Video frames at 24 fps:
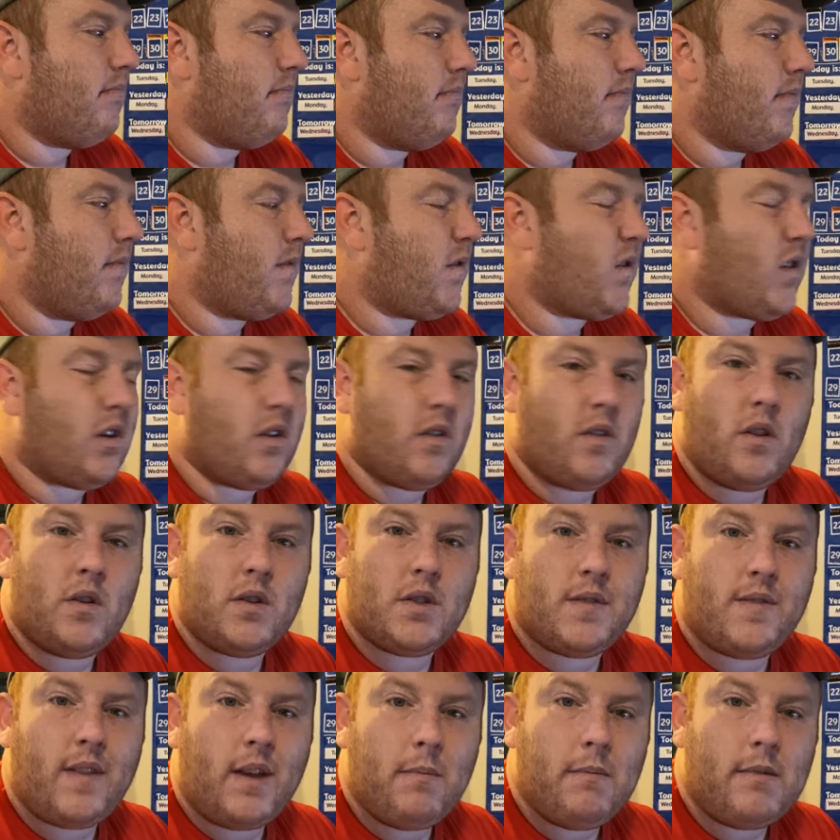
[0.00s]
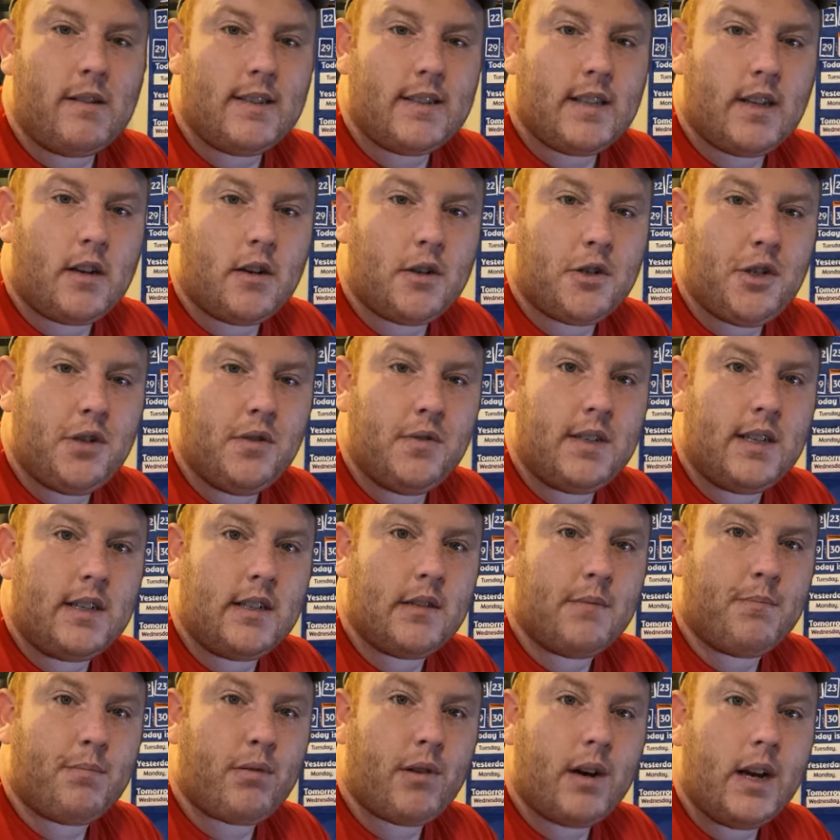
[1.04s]
for those families that are choosing to
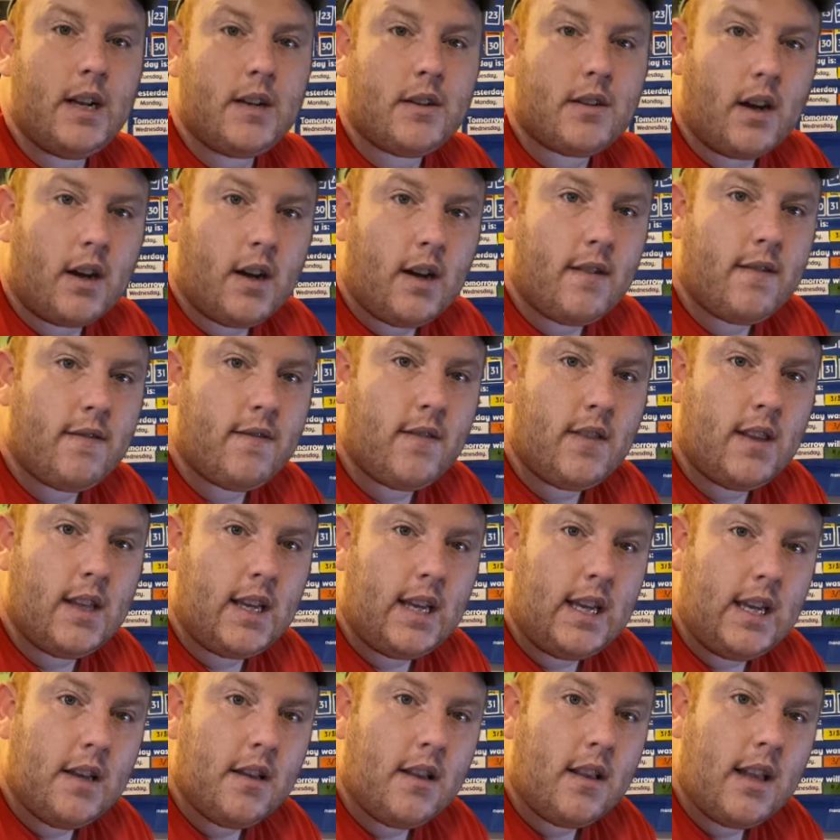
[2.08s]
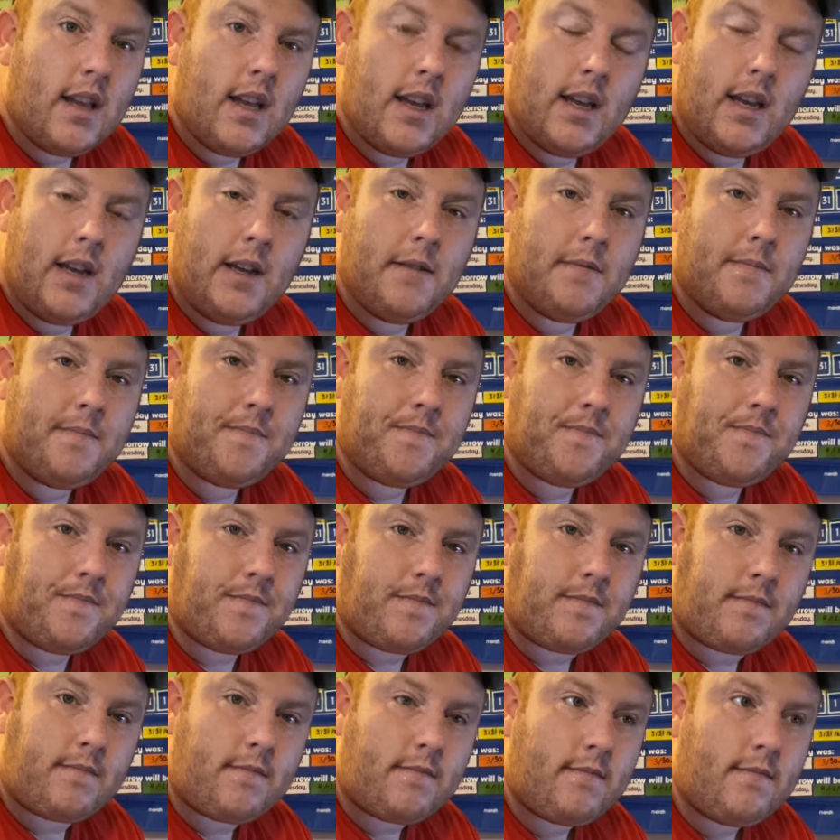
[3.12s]
print off the ELA
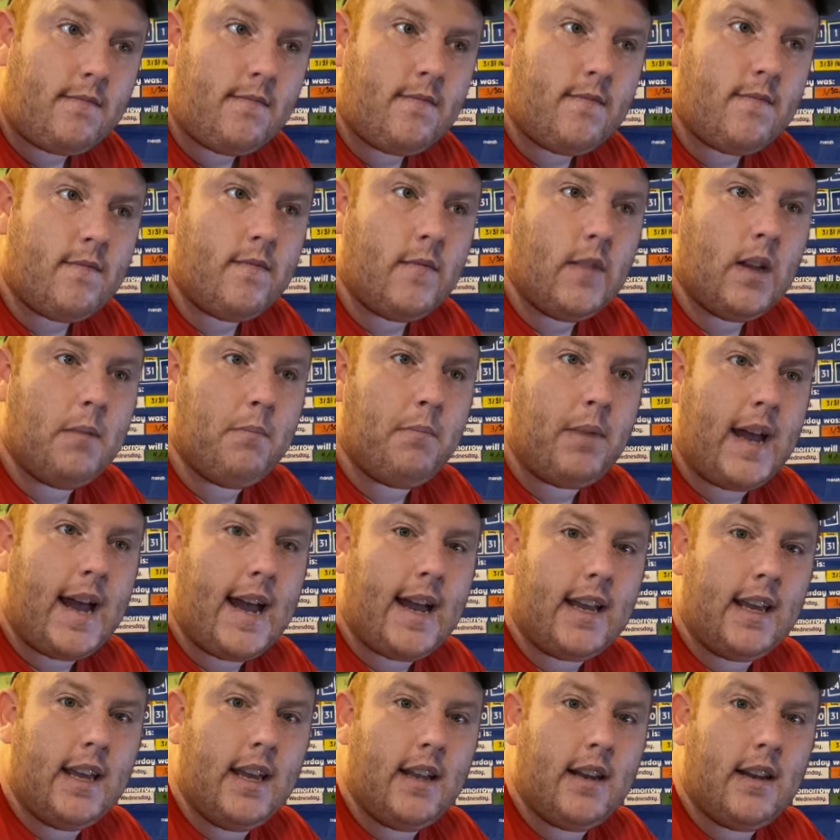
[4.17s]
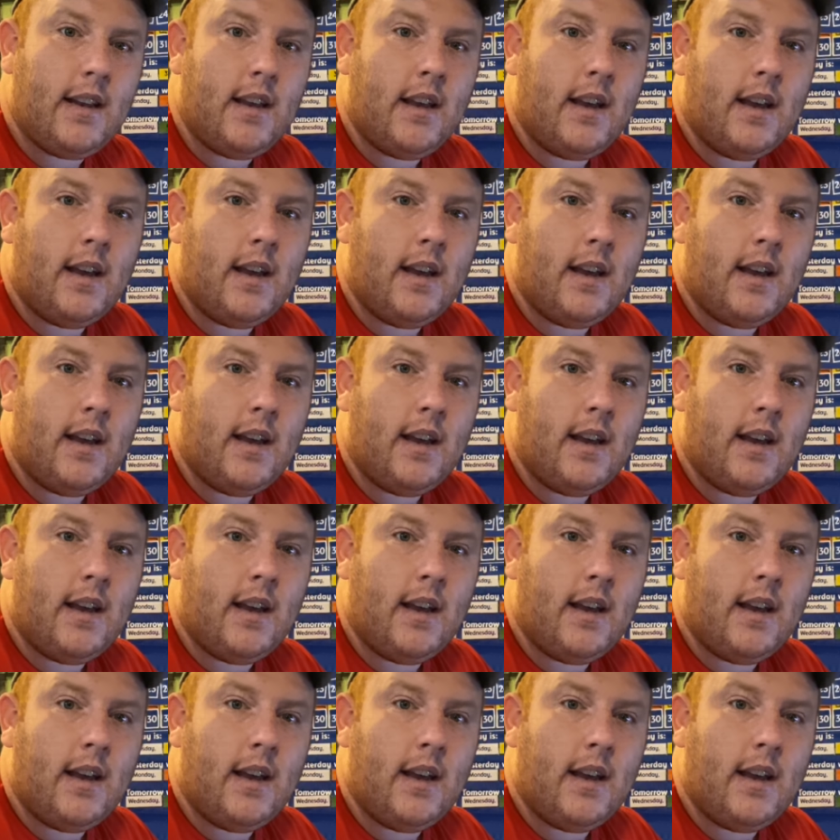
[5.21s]
packet,